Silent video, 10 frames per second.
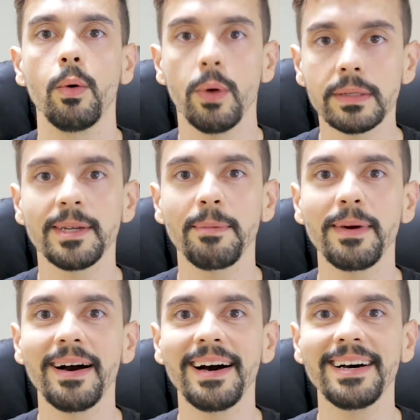What's up
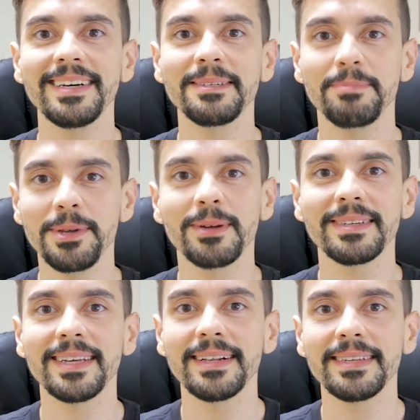guys, Beyond
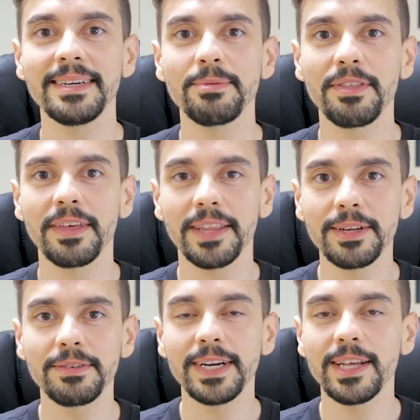Scents here with
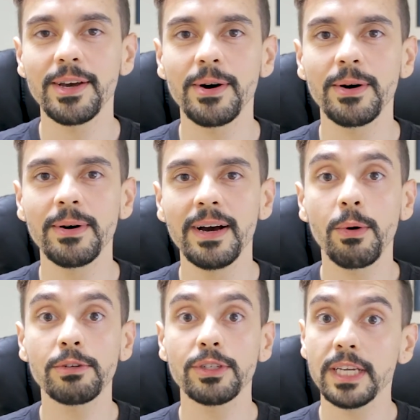another video.
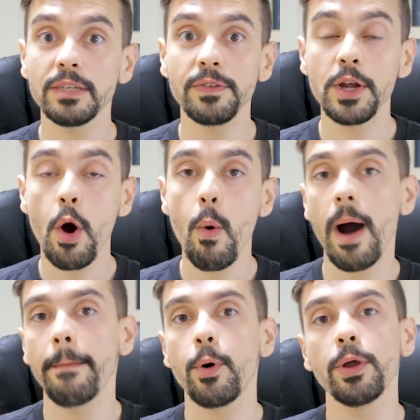On today's video
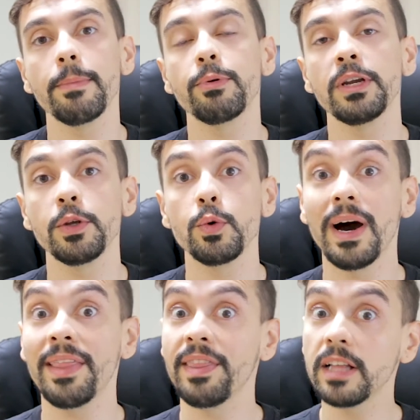I'm gonna bring you
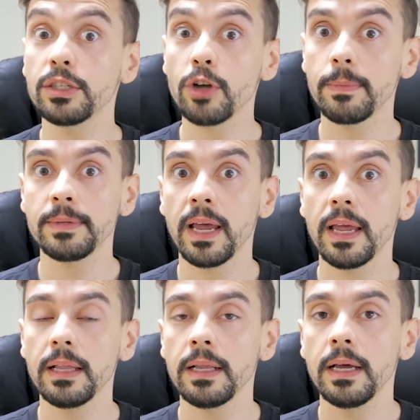another top
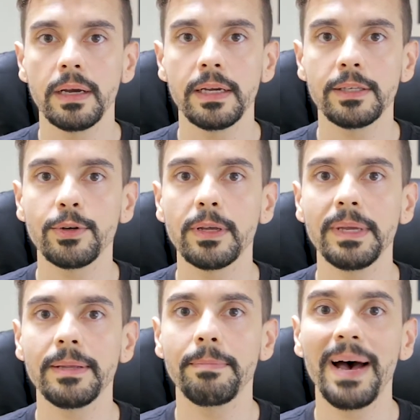ten. It's gonna
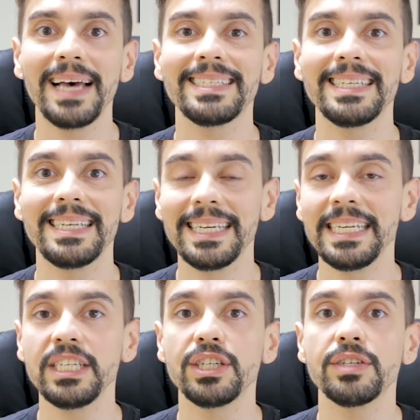be the best
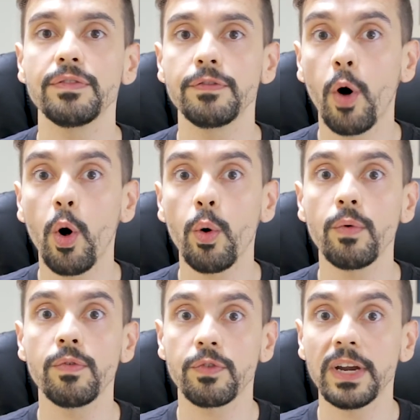niche
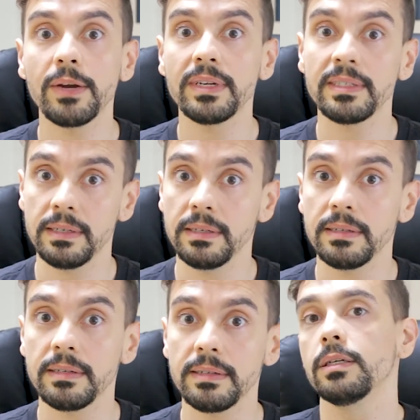fall
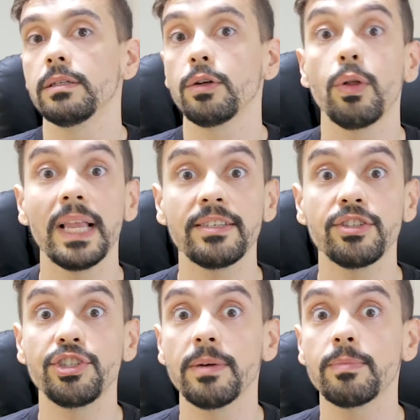fragrances. So let's
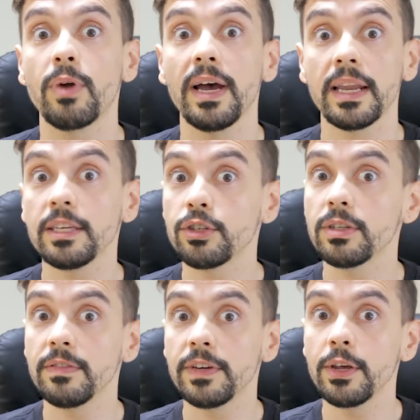jump right into
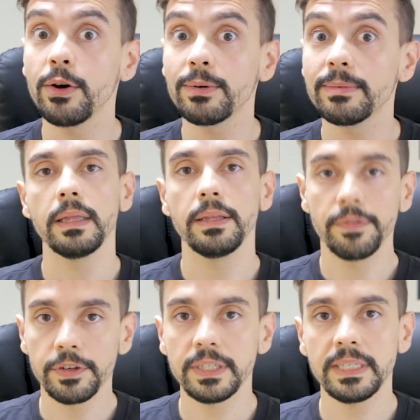the video. The
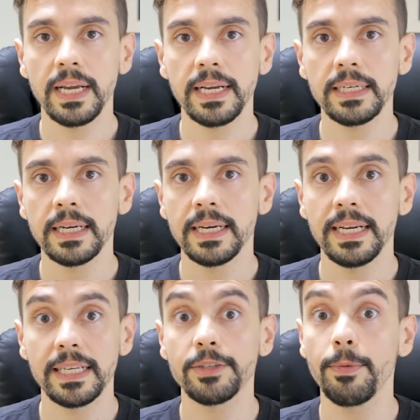first scent
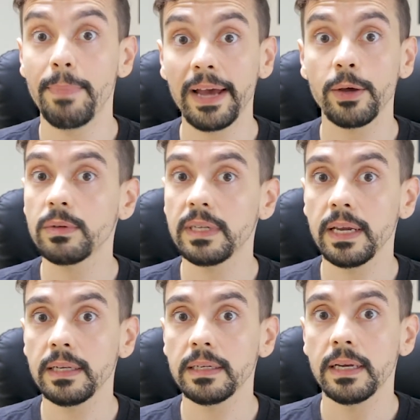is a tobacco
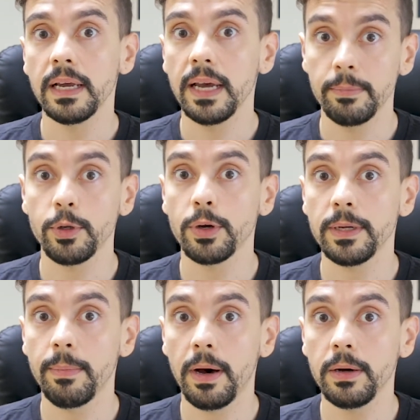scent. I'm talking
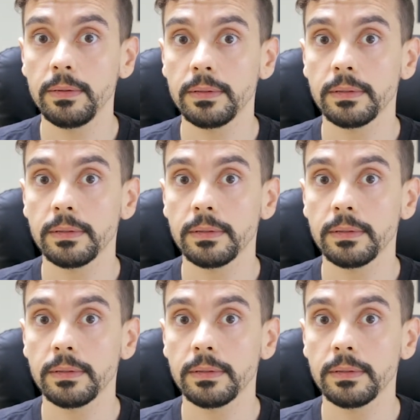about